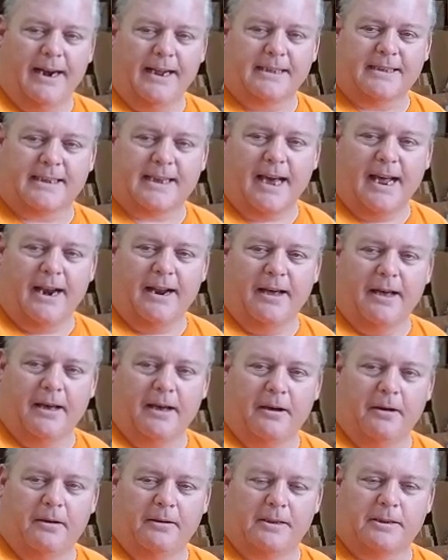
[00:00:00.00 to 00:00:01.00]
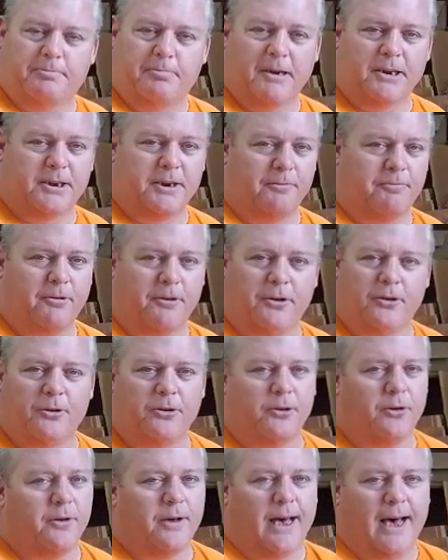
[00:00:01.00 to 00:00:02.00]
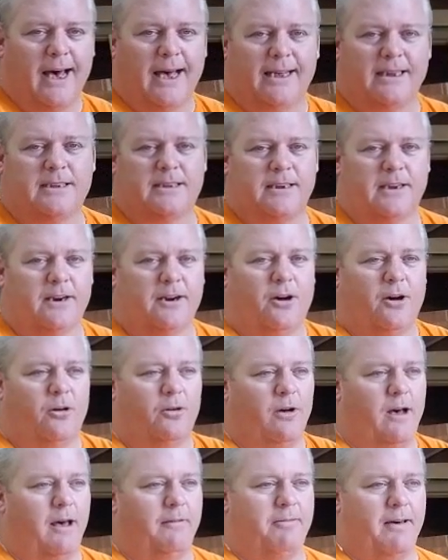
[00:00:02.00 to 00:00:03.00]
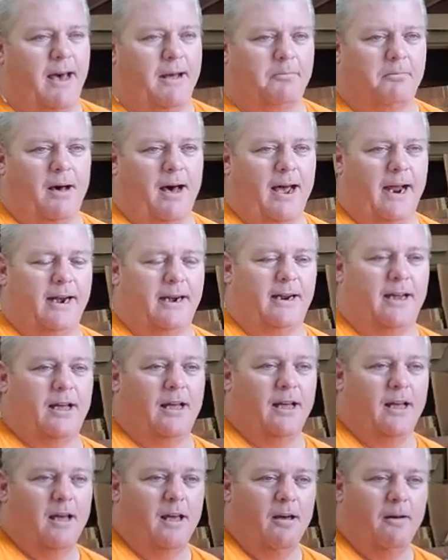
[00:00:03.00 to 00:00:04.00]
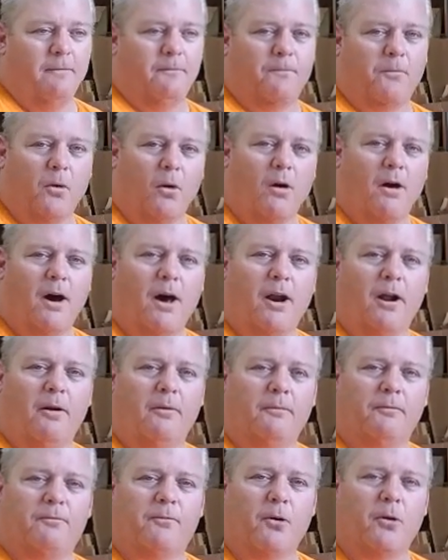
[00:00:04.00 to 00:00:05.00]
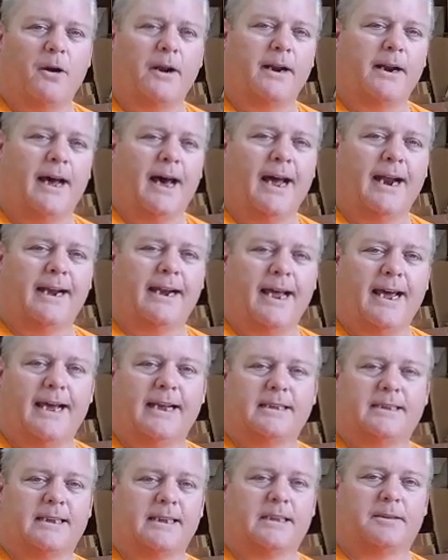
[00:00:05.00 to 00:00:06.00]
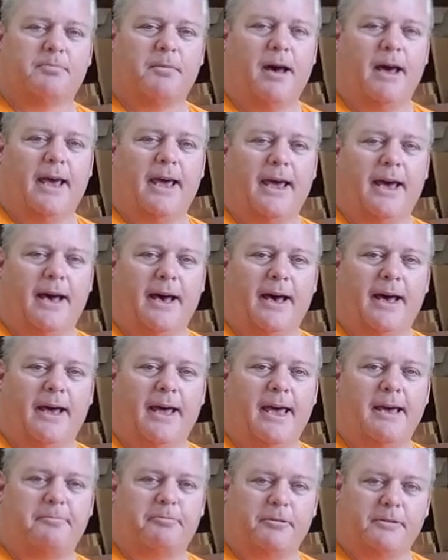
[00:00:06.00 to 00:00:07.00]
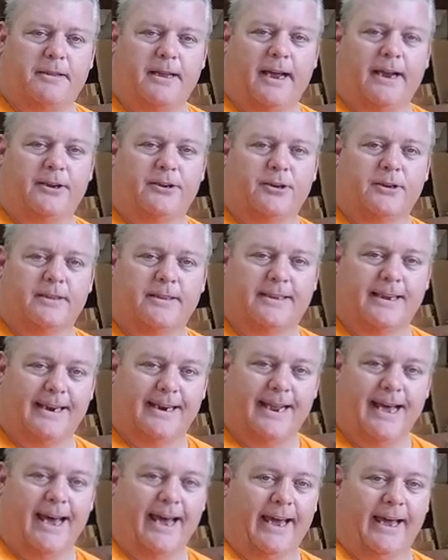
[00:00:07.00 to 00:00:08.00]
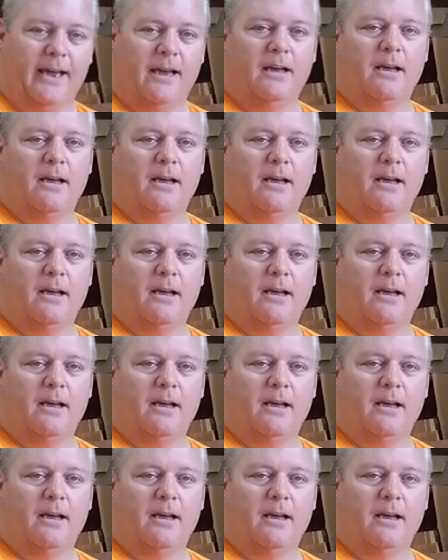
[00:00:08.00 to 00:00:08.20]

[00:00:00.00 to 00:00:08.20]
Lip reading: It's gonna, especially for you new guys, you know, I've had mine 449 days since my amputation today.